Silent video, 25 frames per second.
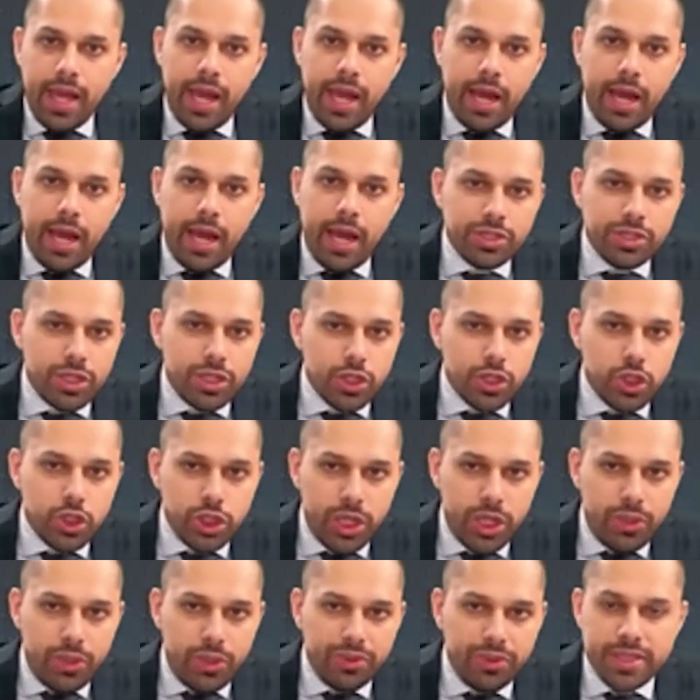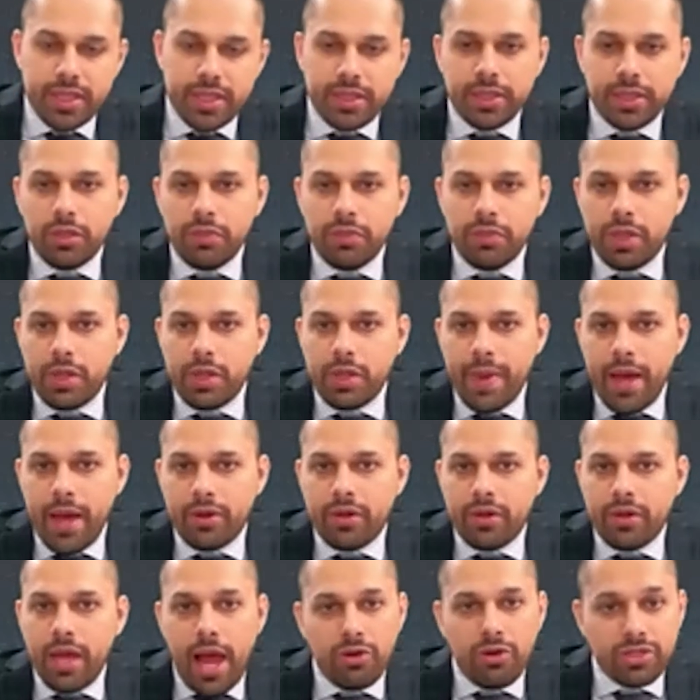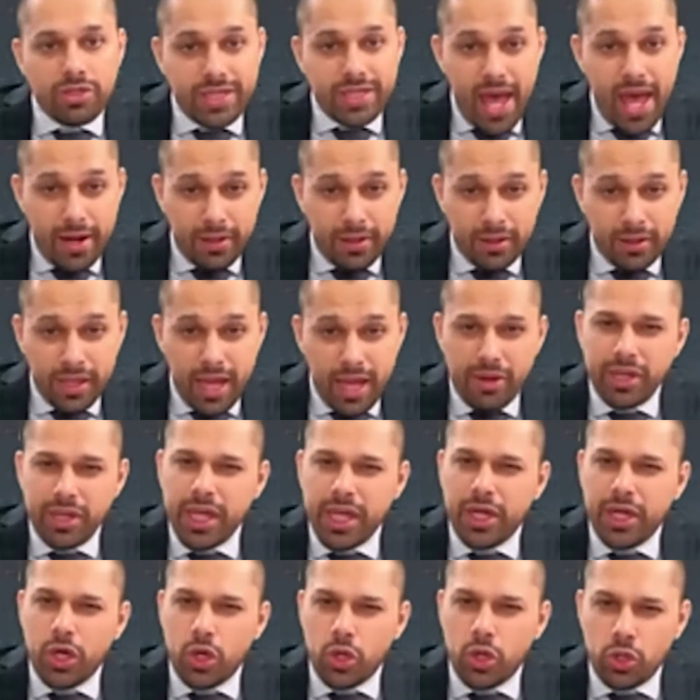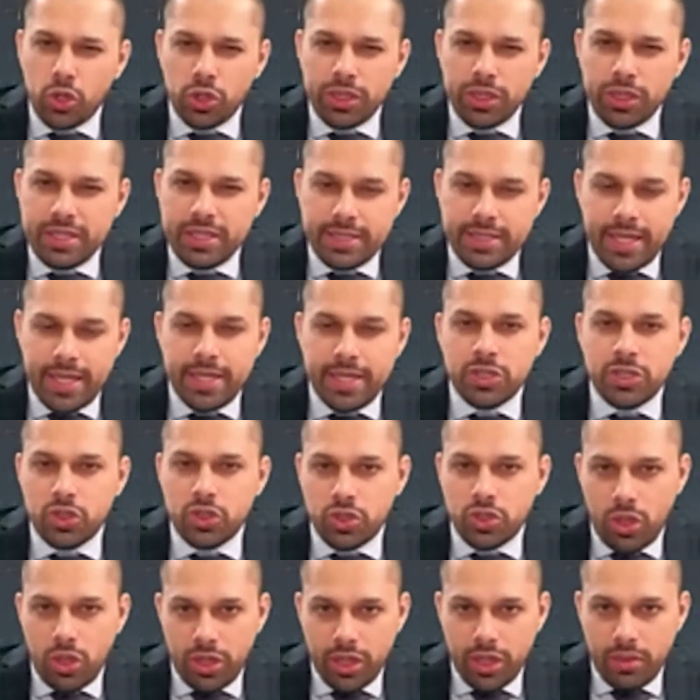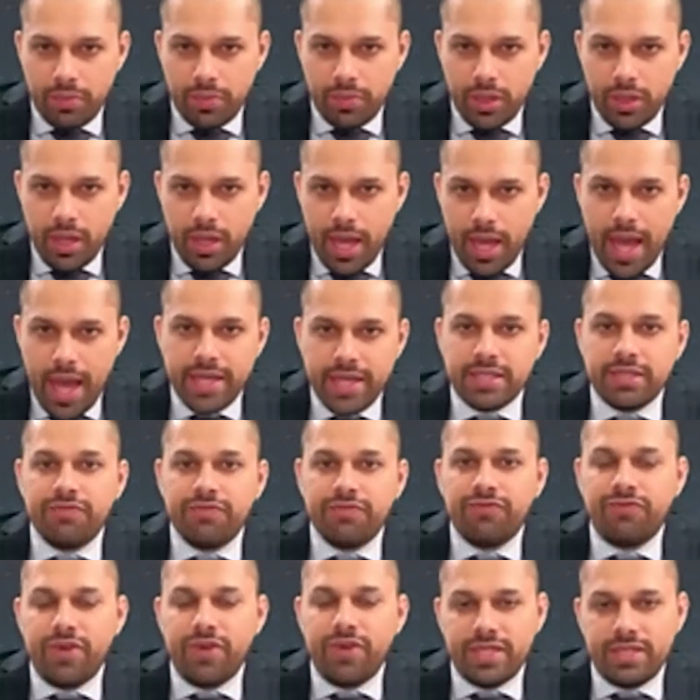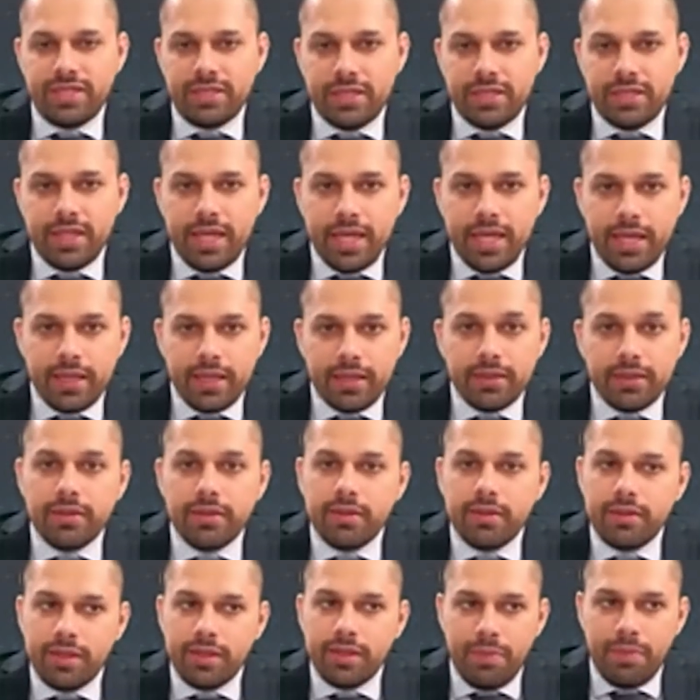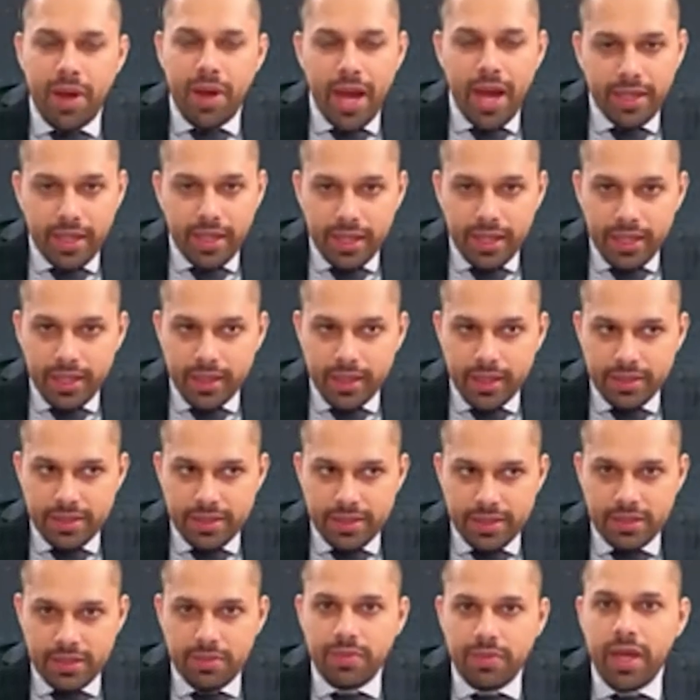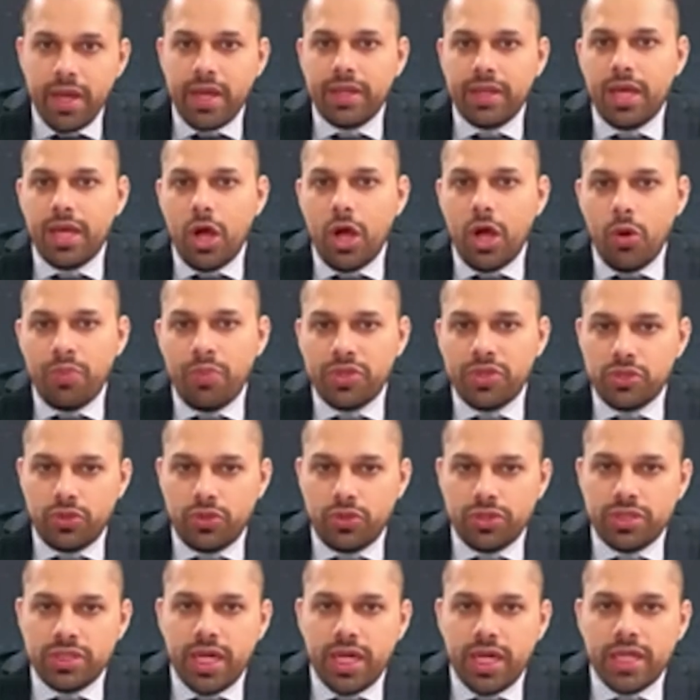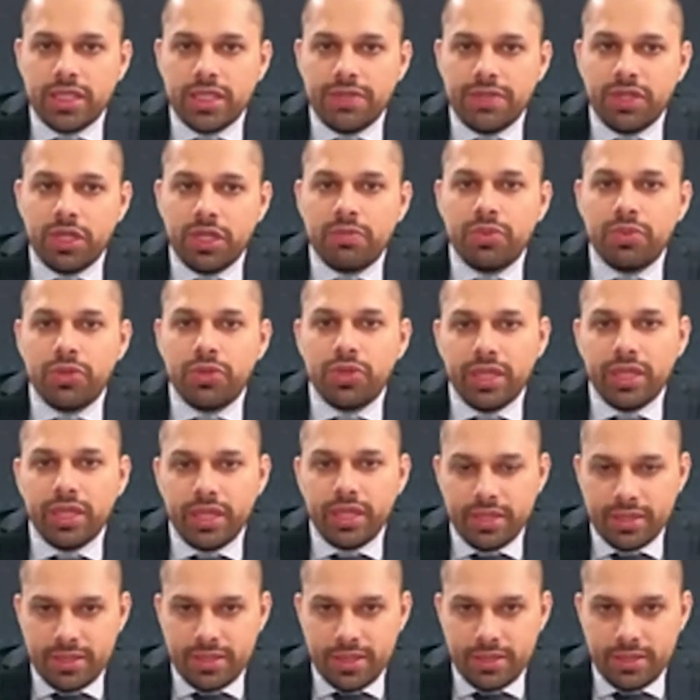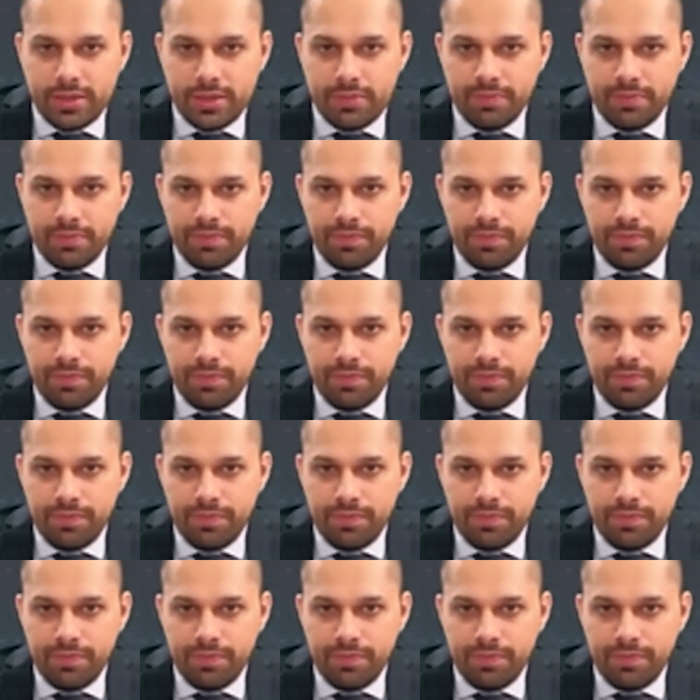Aaron's going to share with us a little bit about how SaturnCloud, an early stage startup, has invested in the PyData ecosystem and the open source scientific computing ecosystem.